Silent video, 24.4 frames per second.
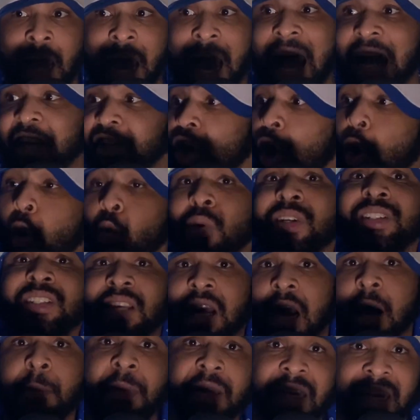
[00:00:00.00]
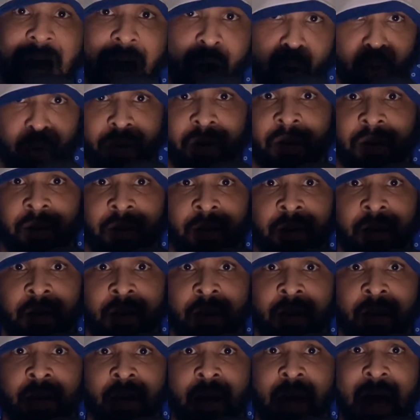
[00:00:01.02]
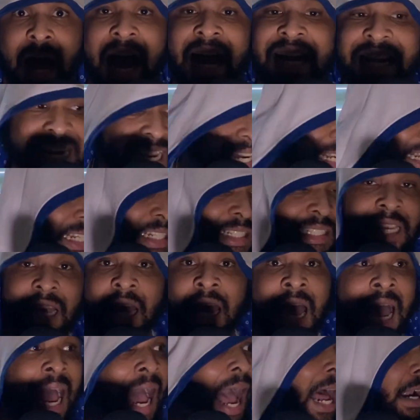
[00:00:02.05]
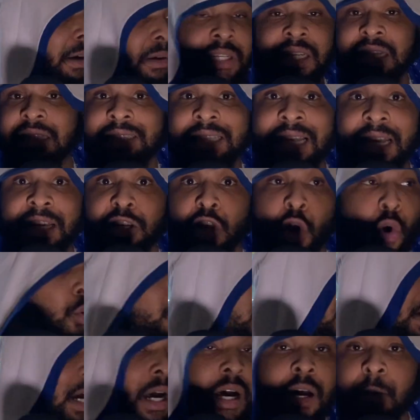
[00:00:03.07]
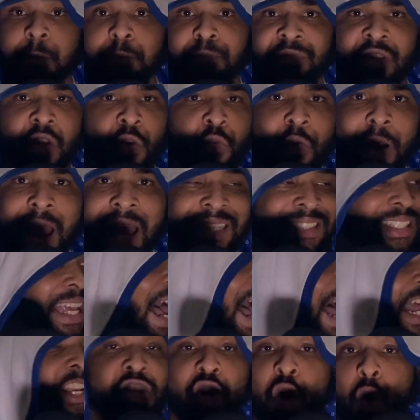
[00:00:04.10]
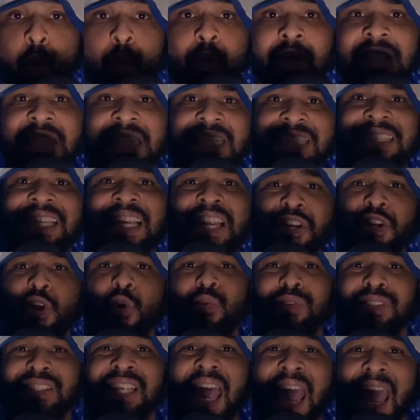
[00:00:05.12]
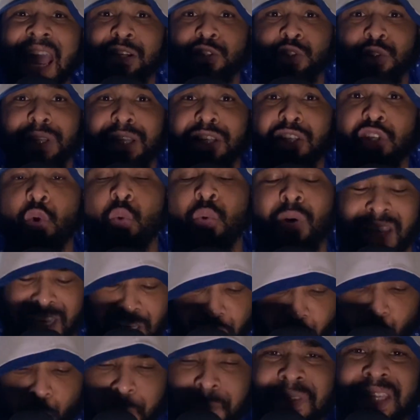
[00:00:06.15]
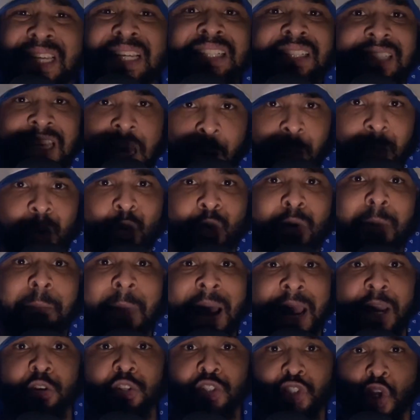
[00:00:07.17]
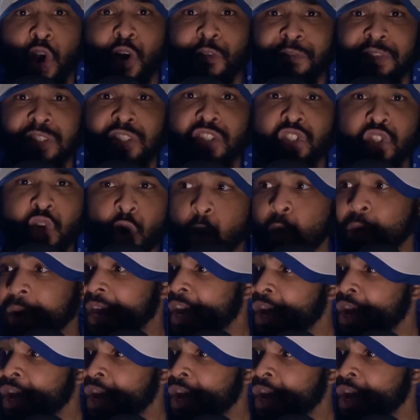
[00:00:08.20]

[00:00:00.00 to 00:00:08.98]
I know what's coming out. I get Nintendo Directs. I know what Nintendo is actually doing. Could you please tell me what Microsoft is doing?